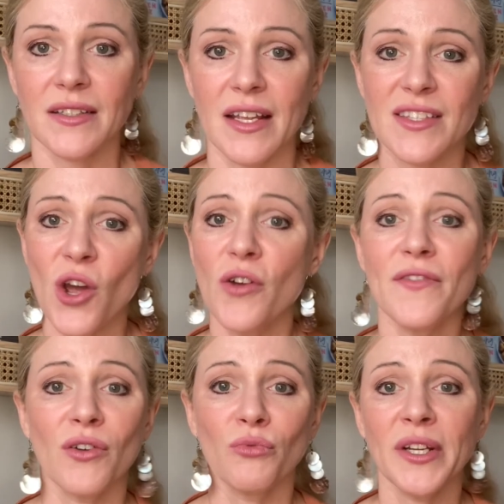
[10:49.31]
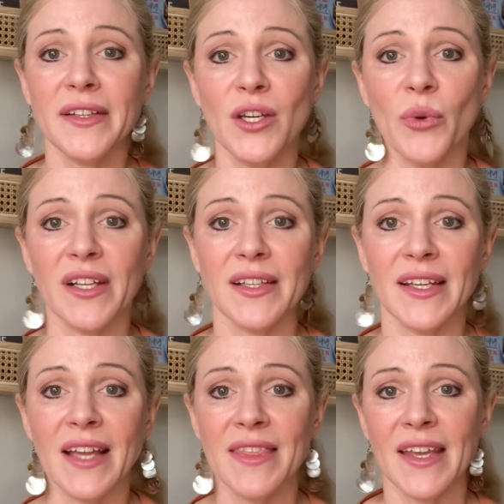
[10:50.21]
It's over really
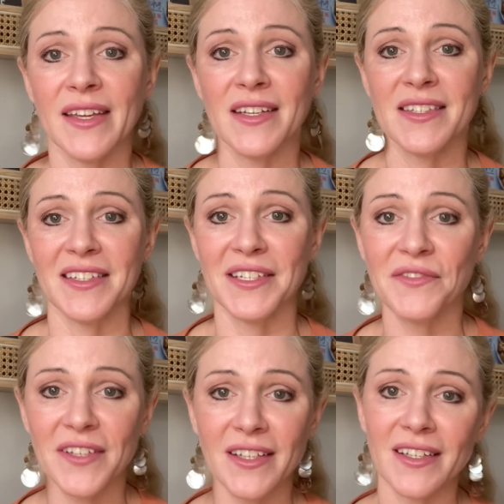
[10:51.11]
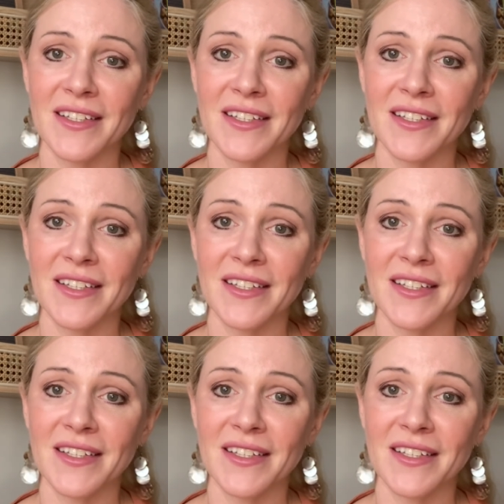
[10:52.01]
quickly and they get a certificate